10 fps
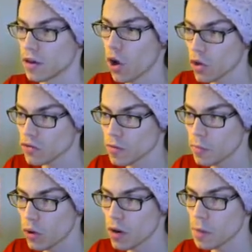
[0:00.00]
Cauldron
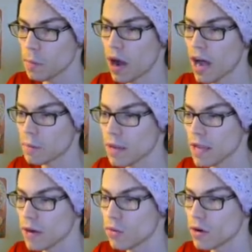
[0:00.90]
boy, pot
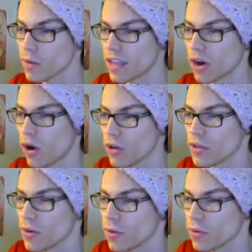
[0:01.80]
man, what do I call
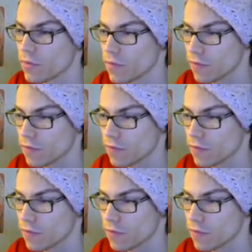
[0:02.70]
you?